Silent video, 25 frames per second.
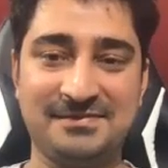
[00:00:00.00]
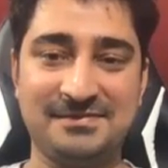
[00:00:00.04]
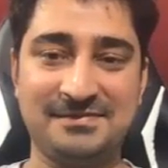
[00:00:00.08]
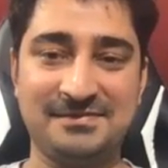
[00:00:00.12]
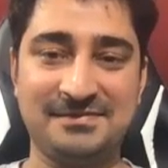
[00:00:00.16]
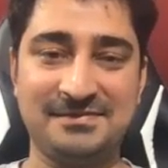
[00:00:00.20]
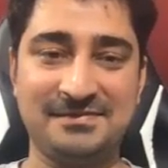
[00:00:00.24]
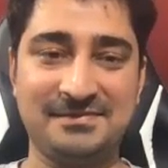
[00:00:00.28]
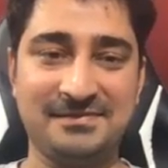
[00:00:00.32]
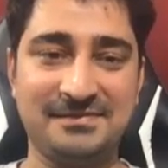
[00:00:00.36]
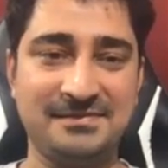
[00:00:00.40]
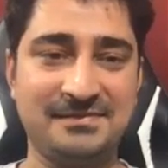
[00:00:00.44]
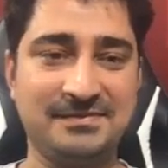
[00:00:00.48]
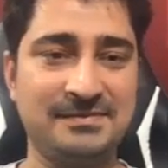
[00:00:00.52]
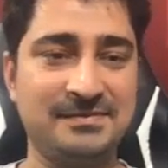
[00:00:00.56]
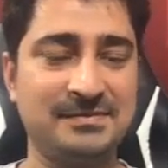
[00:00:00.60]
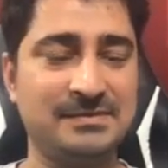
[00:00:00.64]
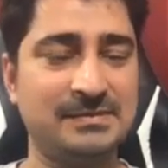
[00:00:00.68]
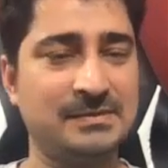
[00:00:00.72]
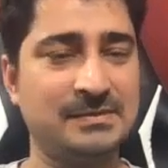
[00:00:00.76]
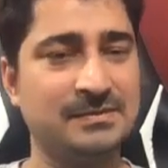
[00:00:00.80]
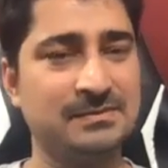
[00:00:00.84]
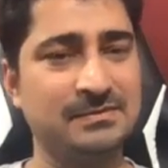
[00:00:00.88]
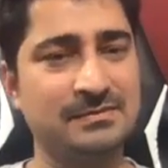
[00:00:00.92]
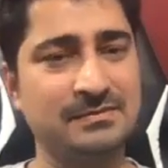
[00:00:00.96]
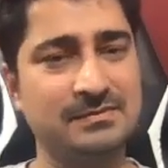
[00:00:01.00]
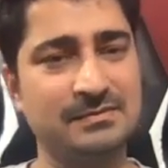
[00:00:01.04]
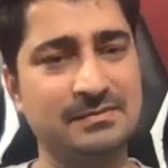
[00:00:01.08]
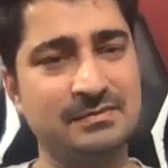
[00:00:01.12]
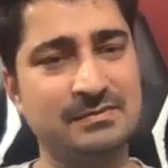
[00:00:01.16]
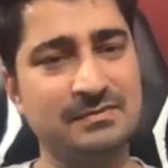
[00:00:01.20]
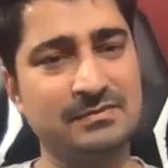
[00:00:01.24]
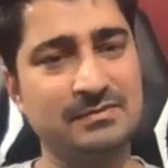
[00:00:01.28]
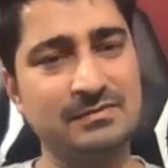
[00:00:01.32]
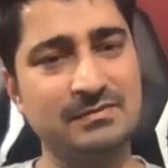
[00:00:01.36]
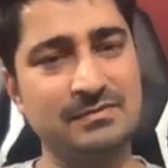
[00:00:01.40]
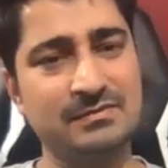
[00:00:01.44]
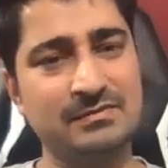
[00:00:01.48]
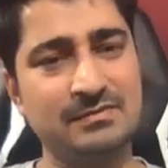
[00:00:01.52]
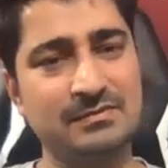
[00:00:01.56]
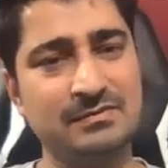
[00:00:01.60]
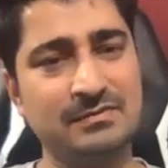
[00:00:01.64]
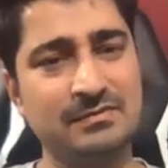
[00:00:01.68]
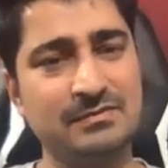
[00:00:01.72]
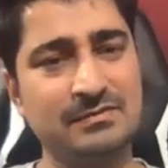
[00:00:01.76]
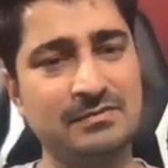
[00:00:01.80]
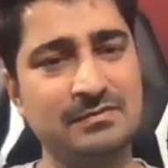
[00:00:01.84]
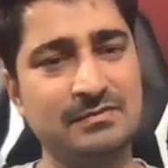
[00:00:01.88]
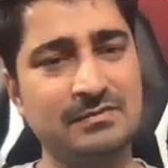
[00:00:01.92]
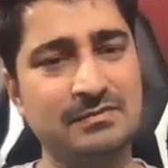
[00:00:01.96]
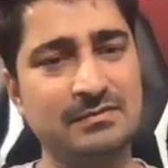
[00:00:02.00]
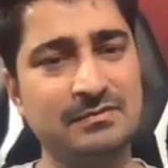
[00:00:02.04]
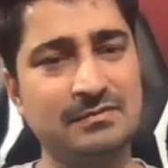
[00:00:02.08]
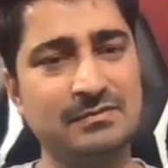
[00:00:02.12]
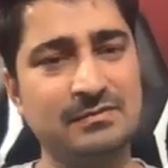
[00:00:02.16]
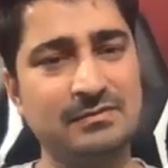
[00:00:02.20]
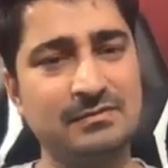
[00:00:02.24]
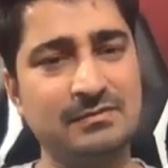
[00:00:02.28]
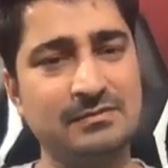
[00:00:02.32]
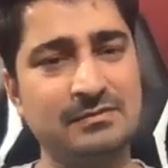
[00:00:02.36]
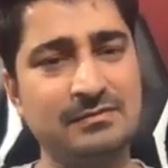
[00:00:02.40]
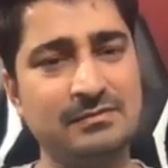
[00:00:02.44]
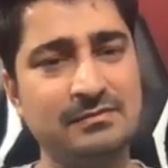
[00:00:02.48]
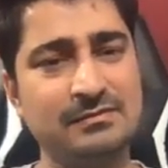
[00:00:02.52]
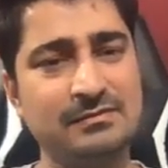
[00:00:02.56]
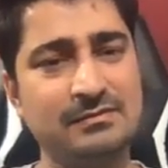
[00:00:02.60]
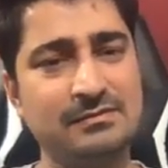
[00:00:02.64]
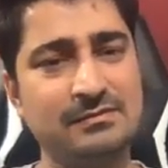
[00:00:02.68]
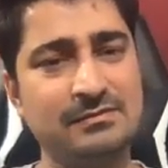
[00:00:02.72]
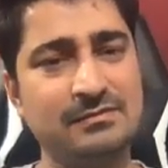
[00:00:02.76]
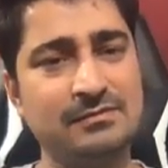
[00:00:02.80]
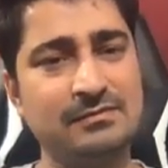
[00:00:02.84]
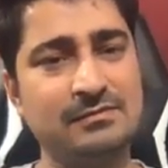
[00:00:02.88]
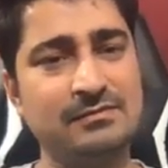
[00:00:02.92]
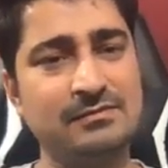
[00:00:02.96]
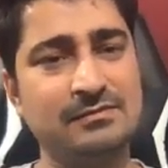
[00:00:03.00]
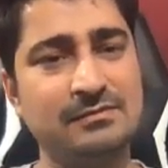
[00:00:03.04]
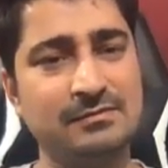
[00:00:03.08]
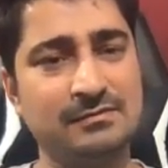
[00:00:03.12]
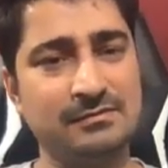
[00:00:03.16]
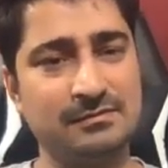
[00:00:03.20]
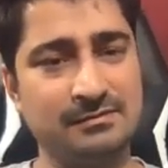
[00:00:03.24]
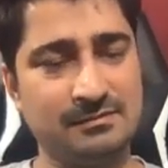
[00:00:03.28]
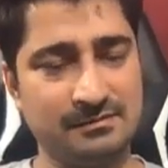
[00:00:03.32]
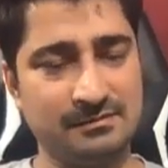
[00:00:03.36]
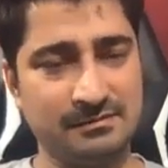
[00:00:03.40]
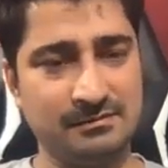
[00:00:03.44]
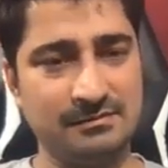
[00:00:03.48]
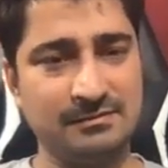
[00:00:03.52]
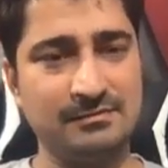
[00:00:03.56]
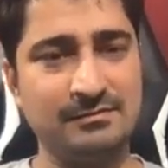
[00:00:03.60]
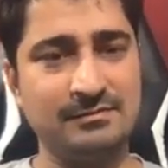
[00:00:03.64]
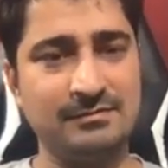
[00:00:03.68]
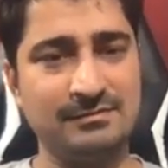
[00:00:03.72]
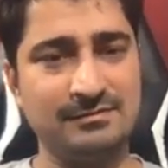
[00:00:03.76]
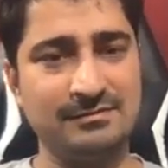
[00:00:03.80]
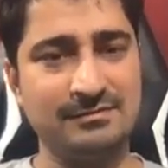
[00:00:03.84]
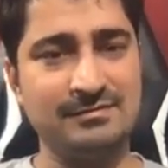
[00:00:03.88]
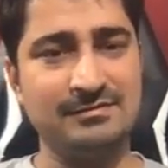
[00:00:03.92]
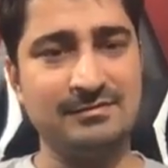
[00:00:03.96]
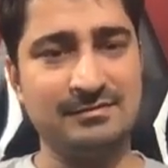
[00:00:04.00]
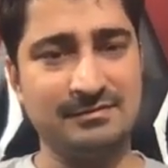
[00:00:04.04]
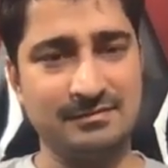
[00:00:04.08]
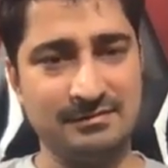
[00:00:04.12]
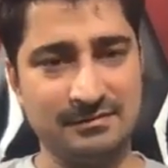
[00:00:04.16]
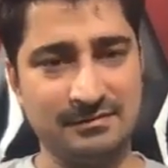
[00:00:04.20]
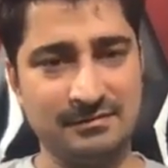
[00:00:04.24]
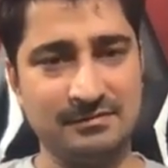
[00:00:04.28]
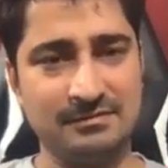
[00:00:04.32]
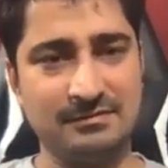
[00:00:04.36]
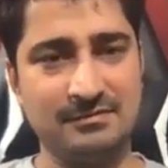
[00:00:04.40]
(not speaking)